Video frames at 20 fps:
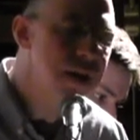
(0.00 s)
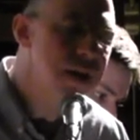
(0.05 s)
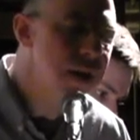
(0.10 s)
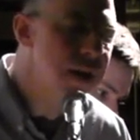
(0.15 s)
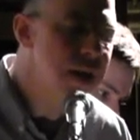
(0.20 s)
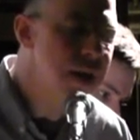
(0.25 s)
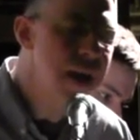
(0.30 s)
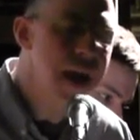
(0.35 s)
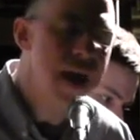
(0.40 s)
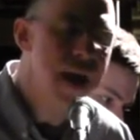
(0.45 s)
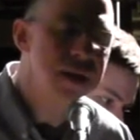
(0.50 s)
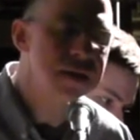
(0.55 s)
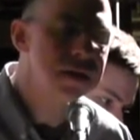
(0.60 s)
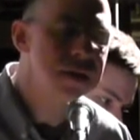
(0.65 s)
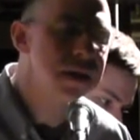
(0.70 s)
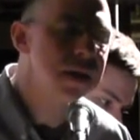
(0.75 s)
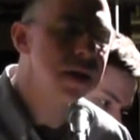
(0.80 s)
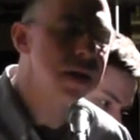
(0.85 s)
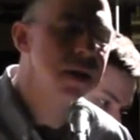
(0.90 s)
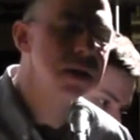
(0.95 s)
the
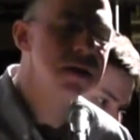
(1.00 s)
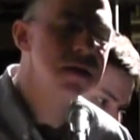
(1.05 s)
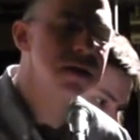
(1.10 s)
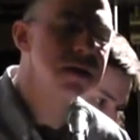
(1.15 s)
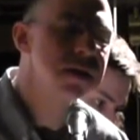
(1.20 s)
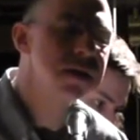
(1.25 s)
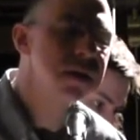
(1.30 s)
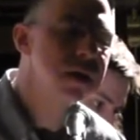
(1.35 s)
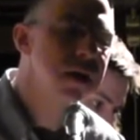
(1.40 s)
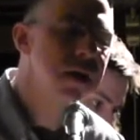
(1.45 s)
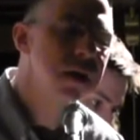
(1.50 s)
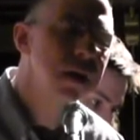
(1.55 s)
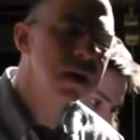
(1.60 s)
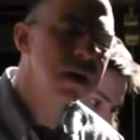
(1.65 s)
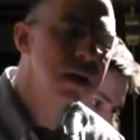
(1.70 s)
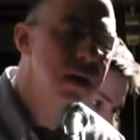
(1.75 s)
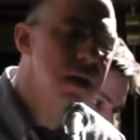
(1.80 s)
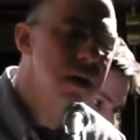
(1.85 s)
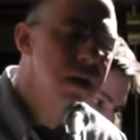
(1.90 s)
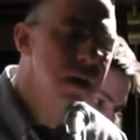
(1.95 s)
nastiness,
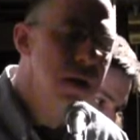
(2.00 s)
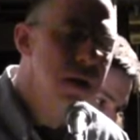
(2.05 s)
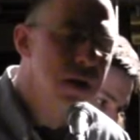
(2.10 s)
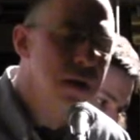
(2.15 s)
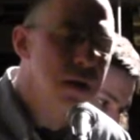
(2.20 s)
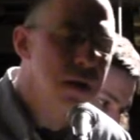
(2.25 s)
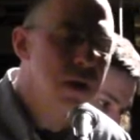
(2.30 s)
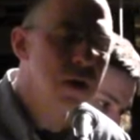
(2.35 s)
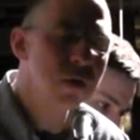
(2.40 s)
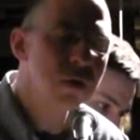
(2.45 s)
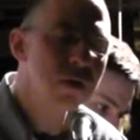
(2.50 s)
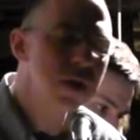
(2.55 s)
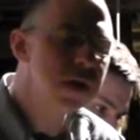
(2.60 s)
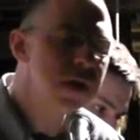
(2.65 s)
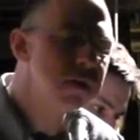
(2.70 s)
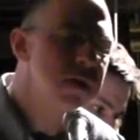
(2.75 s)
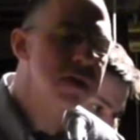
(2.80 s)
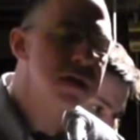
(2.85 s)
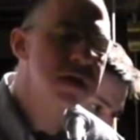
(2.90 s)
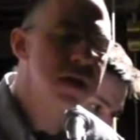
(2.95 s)
the
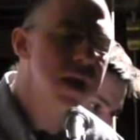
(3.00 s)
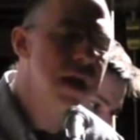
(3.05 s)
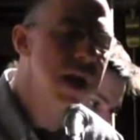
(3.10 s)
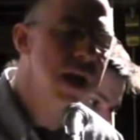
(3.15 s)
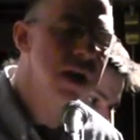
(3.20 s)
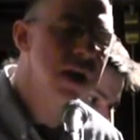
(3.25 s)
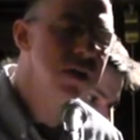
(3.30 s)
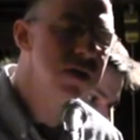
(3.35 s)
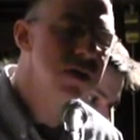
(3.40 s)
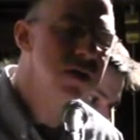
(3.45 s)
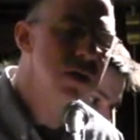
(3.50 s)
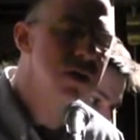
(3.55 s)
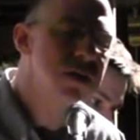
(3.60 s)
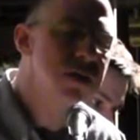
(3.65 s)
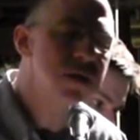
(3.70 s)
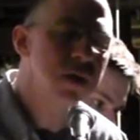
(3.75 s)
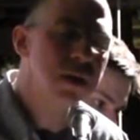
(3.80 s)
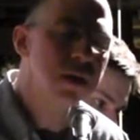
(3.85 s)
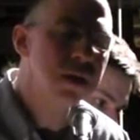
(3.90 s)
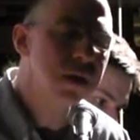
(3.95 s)
grievous things. You
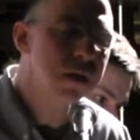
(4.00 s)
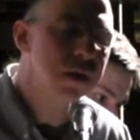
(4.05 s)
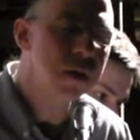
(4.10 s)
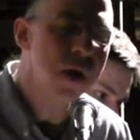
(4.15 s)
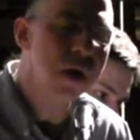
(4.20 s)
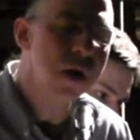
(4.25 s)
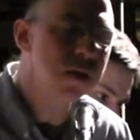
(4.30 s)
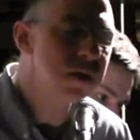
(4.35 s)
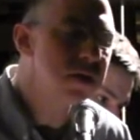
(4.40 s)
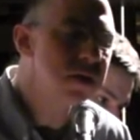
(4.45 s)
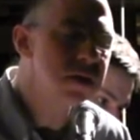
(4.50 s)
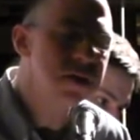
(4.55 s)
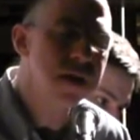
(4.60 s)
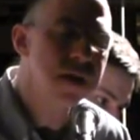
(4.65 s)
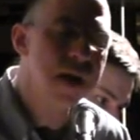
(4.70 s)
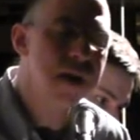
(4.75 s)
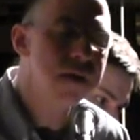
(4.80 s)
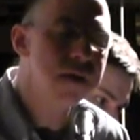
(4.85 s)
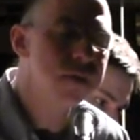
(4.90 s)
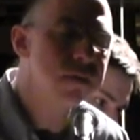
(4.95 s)
took them on
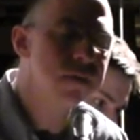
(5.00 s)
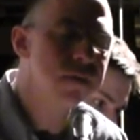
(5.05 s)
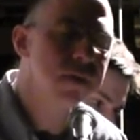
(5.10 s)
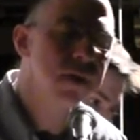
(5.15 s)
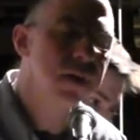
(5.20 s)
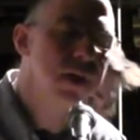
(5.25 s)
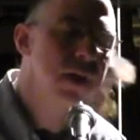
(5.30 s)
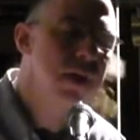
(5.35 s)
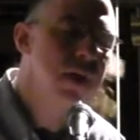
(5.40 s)
yourself.